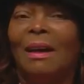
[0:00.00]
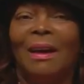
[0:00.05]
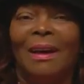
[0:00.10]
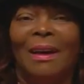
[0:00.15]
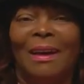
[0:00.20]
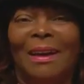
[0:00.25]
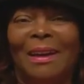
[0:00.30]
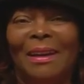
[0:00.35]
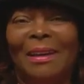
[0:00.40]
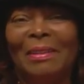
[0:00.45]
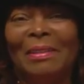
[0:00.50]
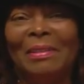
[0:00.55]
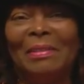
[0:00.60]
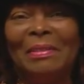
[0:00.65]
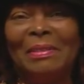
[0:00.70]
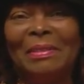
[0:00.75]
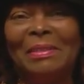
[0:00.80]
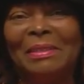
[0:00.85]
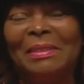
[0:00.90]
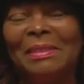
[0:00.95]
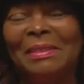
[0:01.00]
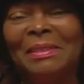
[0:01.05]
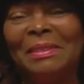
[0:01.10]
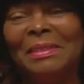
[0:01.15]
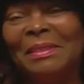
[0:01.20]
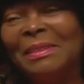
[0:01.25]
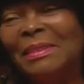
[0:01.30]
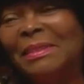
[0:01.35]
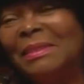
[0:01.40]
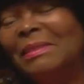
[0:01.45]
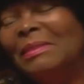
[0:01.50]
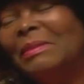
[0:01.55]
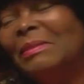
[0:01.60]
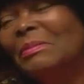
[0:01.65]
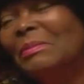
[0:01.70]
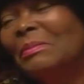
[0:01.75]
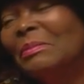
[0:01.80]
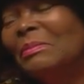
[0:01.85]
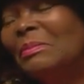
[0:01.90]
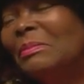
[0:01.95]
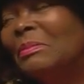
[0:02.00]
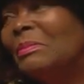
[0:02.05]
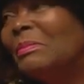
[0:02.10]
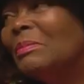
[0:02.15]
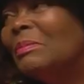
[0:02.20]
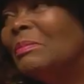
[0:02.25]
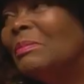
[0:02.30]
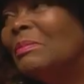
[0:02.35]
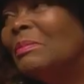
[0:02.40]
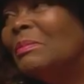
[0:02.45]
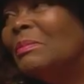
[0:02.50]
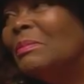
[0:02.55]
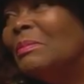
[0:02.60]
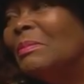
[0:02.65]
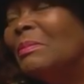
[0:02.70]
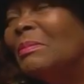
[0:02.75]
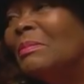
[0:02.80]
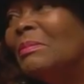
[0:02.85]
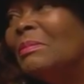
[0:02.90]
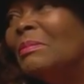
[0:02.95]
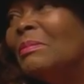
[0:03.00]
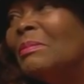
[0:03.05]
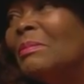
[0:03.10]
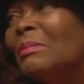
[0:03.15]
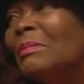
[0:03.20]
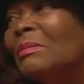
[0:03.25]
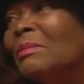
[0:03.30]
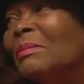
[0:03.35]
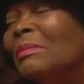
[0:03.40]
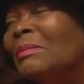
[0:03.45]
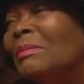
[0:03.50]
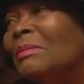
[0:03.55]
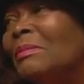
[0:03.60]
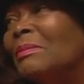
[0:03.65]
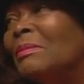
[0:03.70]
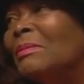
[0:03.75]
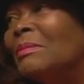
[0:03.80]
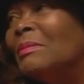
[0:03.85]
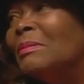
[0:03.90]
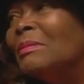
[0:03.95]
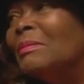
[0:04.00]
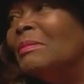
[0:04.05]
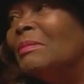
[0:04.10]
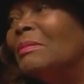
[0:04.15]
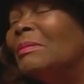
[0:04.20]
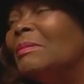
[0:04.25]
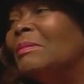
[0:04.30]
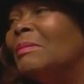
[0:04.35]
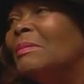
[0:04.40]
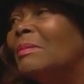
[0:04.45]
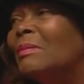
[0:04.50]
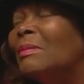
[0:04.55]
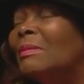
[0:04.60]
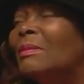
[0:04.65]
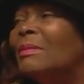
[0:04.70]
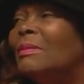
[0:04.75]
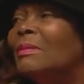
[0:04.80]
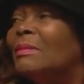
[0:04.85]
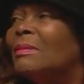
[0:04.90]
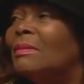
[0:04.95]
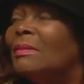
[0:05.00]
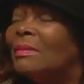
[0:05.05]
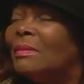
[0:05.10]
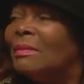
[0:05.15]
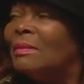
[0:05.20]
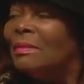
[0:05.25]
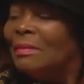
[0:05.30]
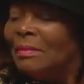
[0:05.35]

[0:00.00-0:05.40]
This person isn't speaking.